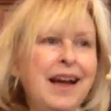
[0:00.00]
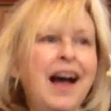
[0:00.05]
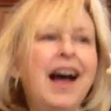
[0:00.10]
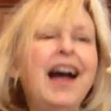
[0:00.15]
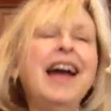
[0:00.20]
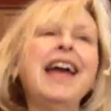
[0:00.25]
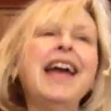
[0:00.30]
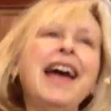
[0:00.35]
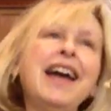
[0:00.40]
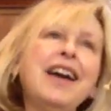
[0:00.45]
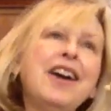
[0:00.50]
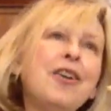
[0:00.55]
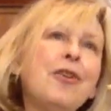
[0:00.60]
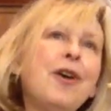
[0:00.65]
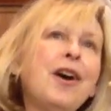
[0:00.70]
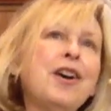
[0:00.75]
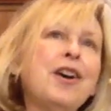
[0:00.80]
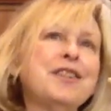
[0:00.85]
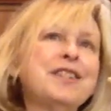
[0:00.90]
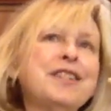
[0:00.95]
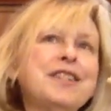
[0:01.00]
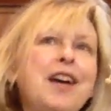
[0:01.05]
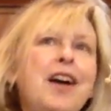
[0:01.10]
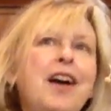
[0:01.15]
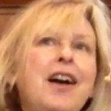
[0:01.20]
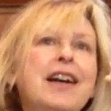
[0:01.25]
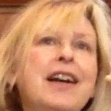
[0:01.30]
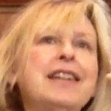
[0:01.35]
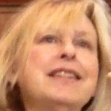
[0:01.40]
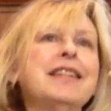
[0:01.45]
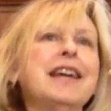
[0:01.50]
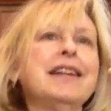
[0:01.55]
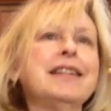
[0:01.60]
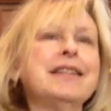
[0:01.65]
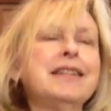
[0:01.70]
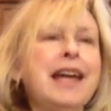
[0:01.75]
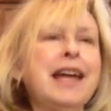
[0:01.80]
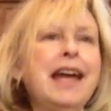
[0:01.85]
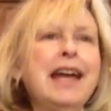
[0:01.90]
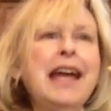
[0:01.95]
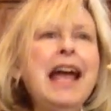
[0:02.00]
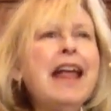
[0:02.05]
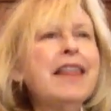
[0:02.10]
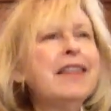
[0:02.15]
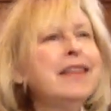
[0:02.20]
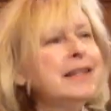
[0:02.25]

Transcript: I echo her song as I say,